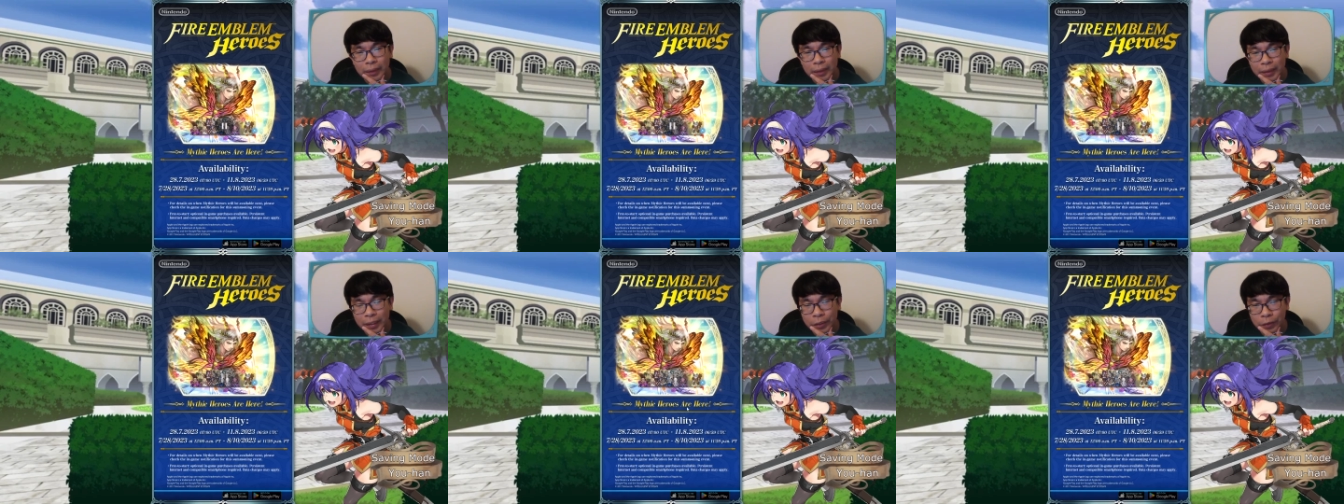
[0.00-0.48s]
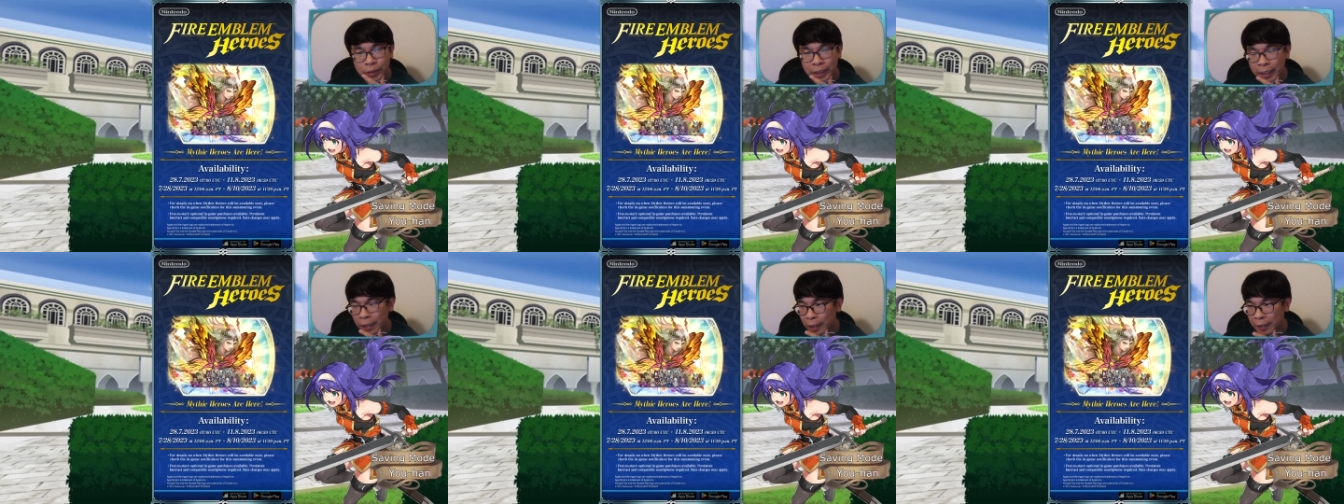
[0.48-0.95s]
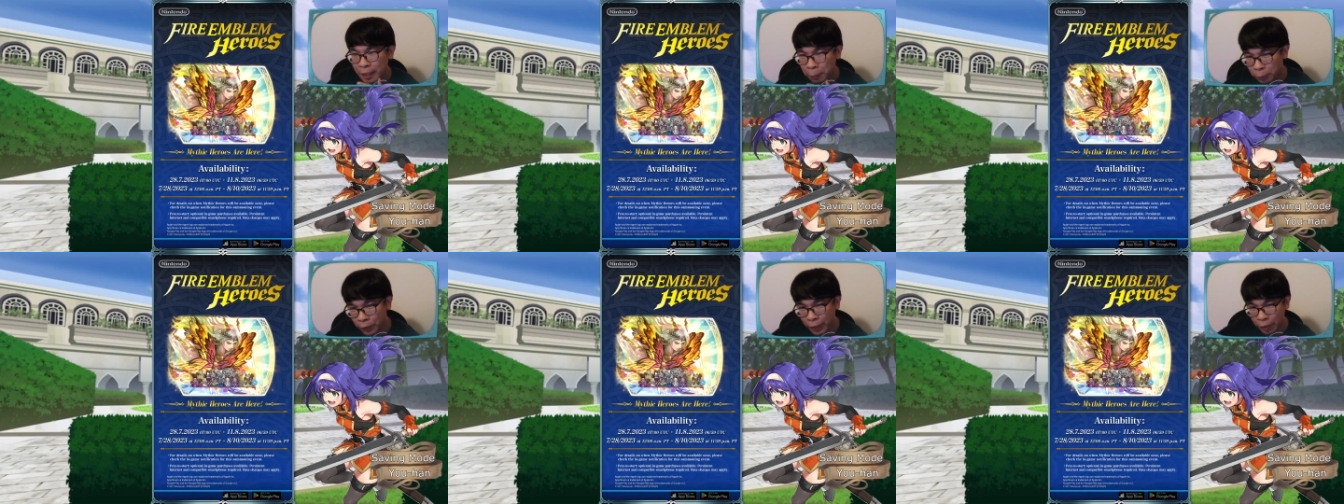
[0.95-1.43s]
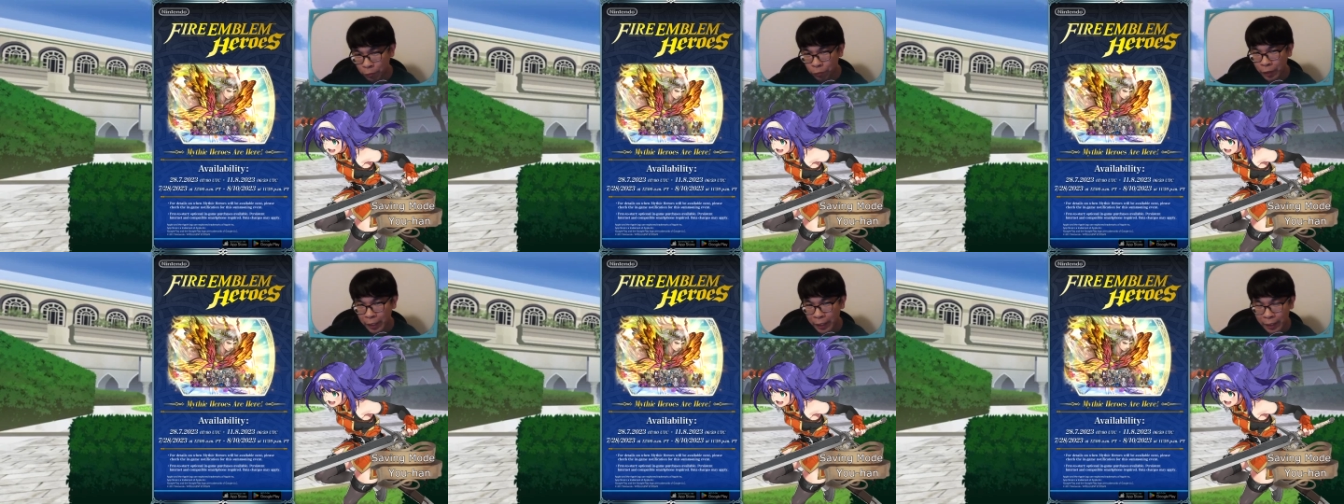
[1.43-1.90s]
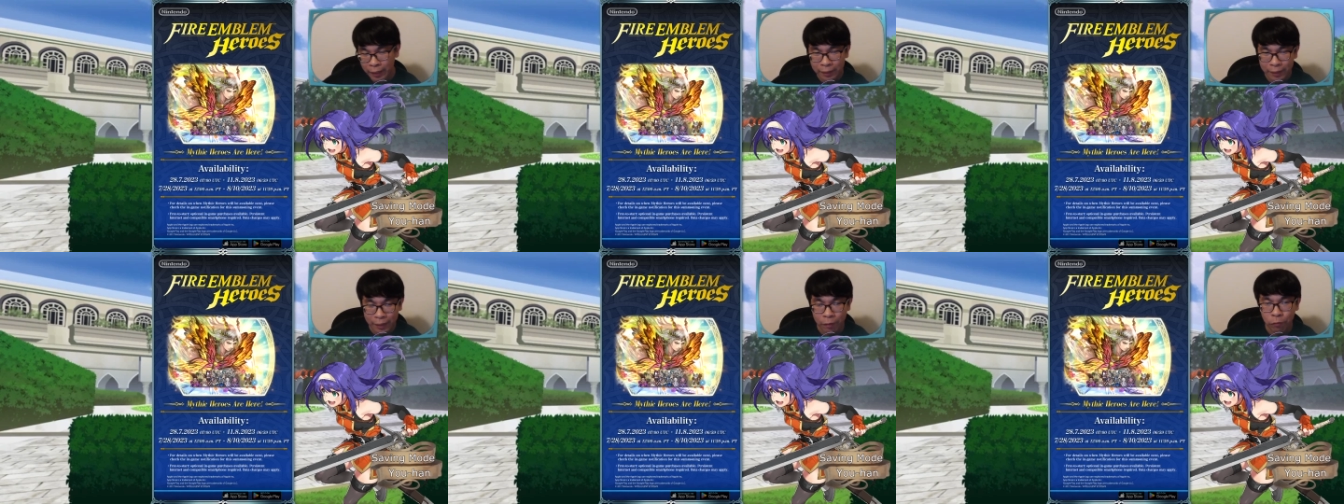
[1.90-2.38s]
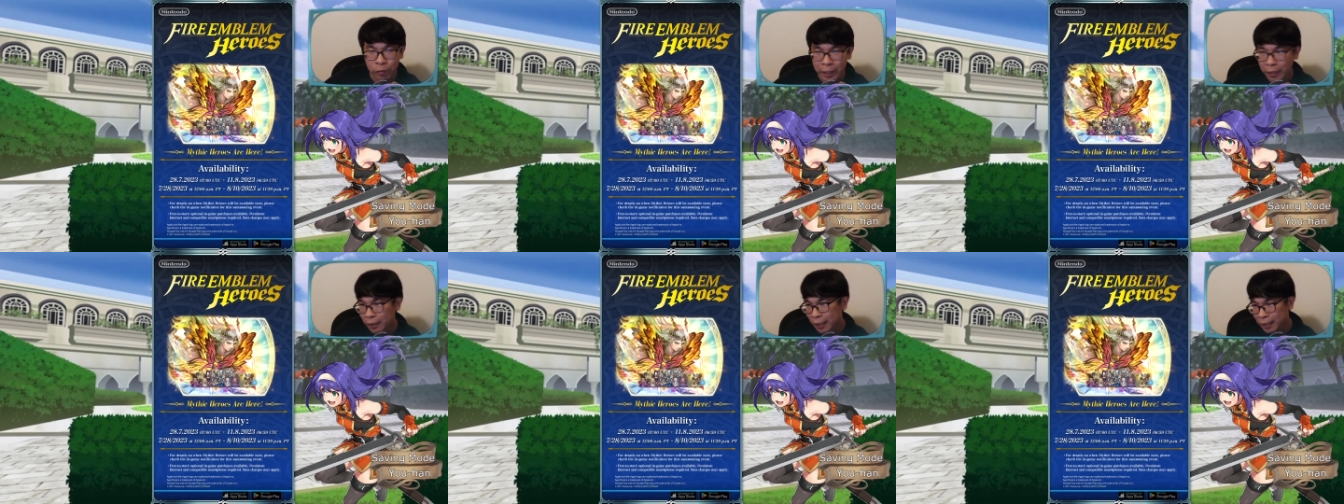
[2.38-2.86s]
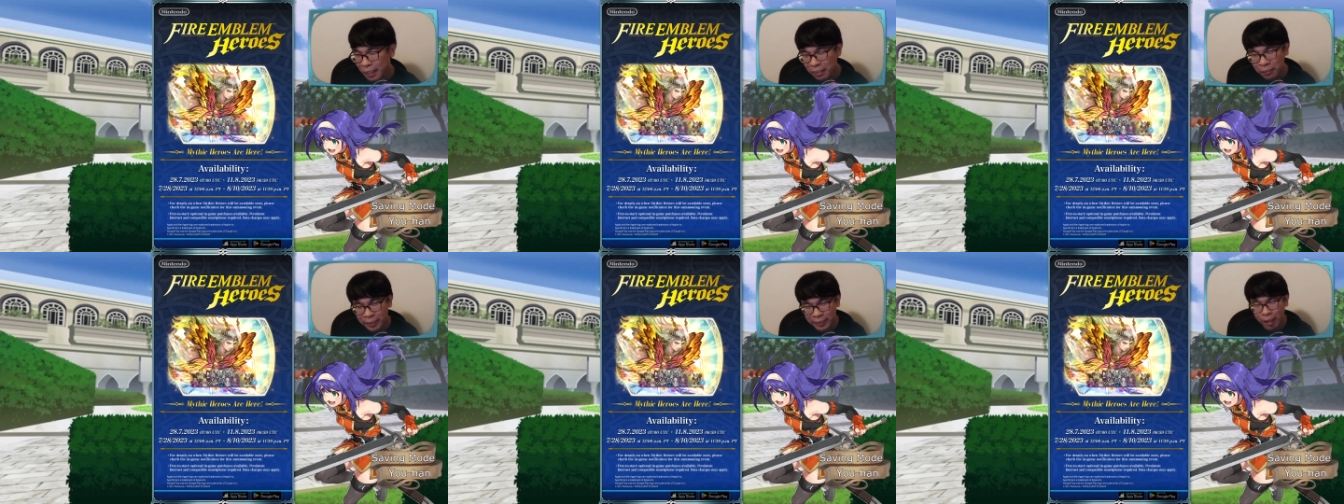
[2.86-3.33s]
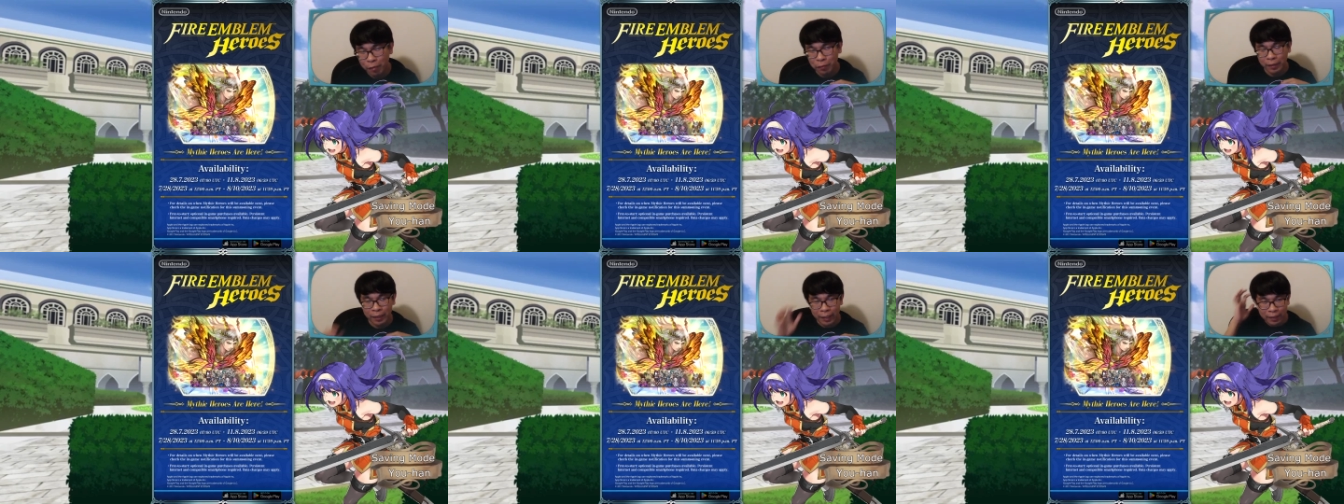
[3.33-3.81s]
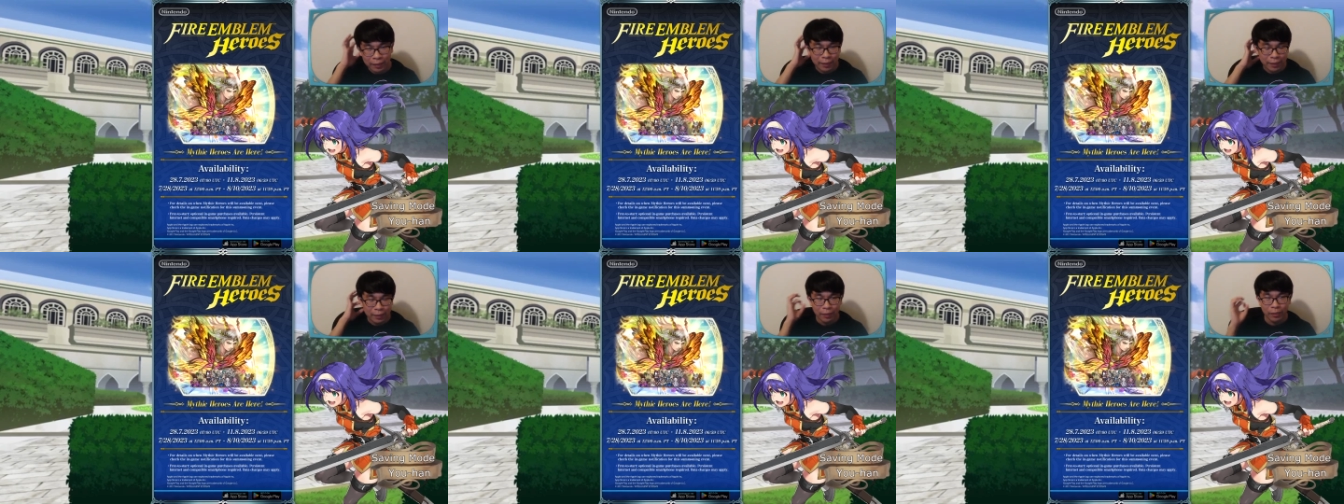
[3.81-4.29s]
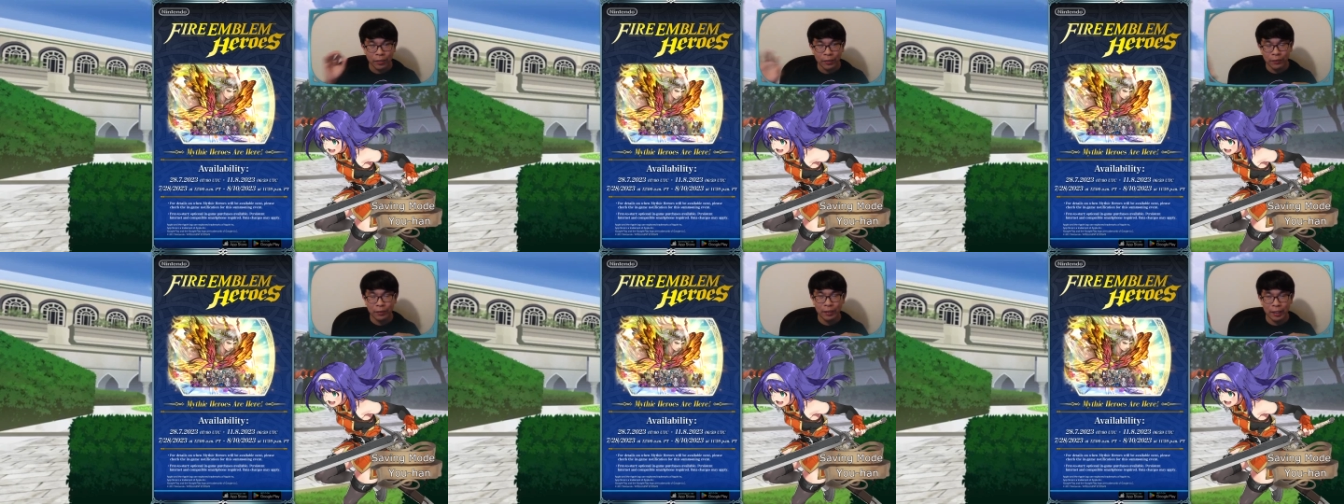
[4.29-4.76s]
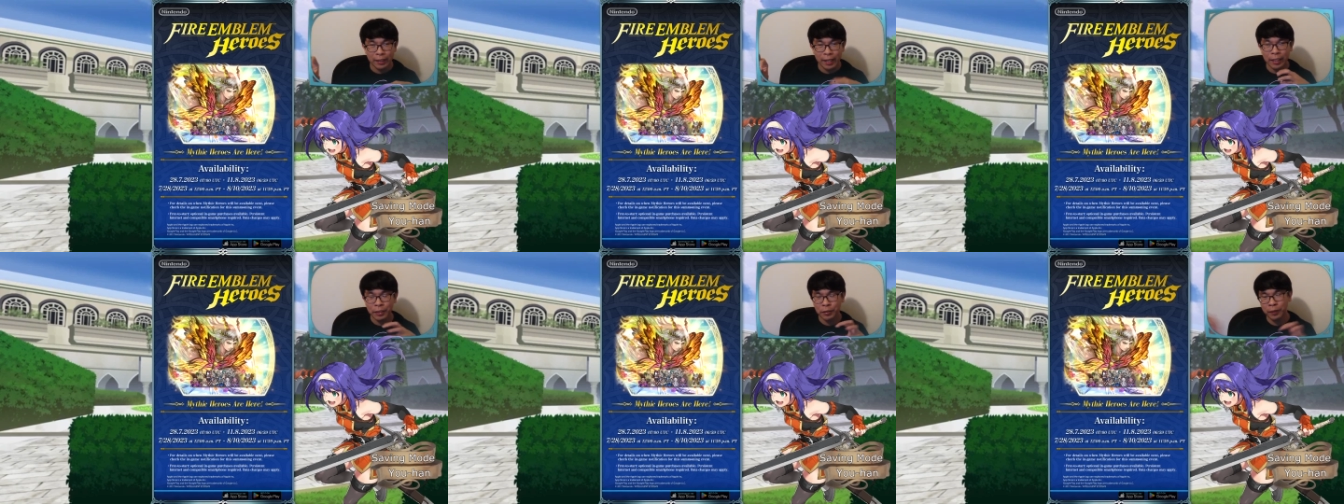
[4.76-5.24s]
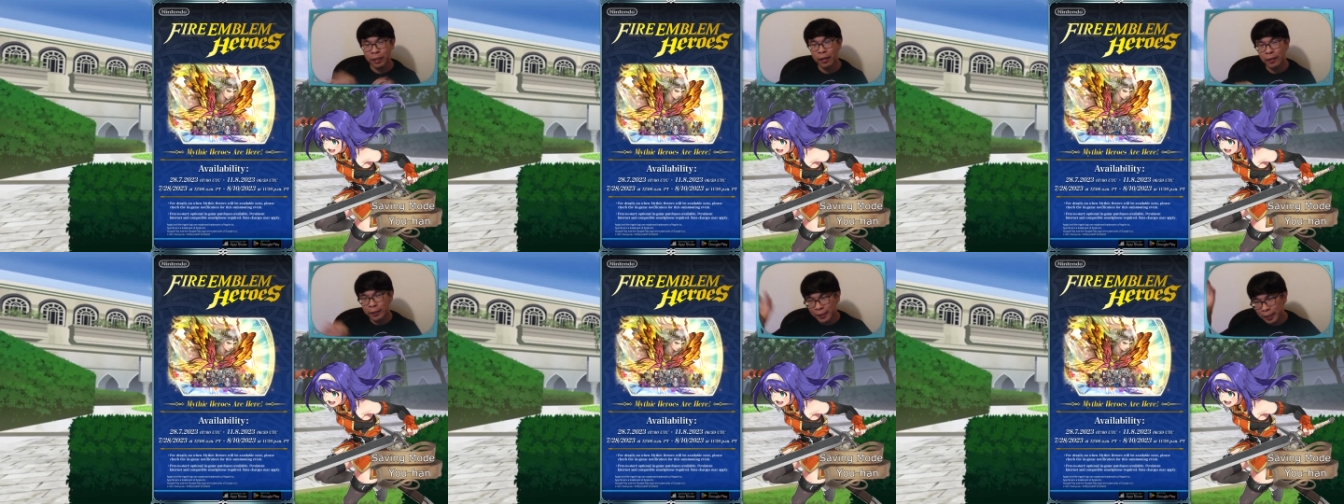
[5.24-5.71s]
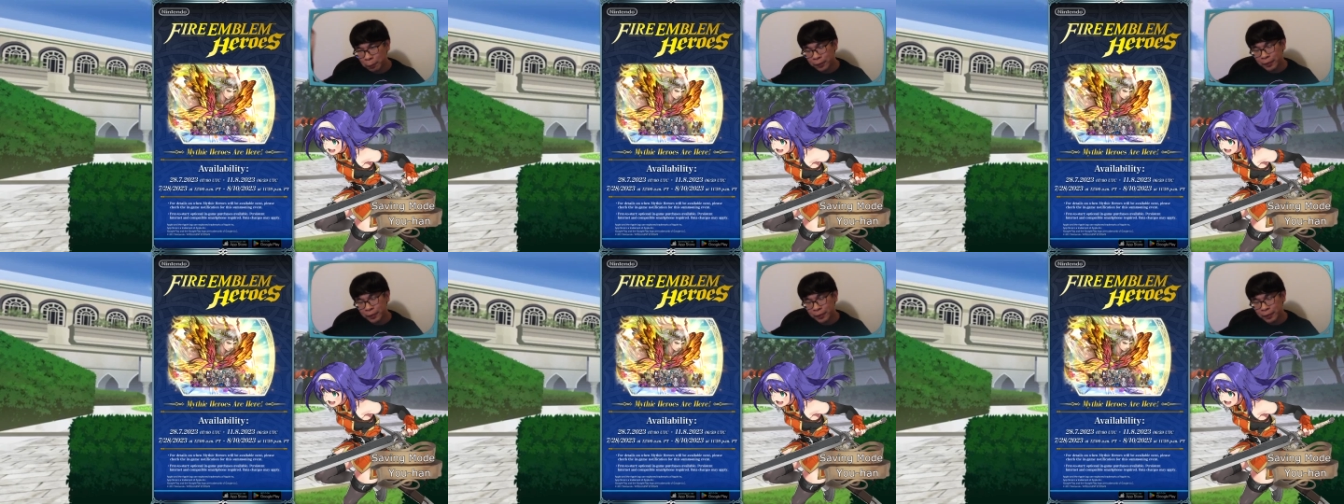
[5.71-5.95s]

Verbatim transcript: Interesting how they separated Freya and Freya. Like, they do this often. Like, Yune and Ashera are on separate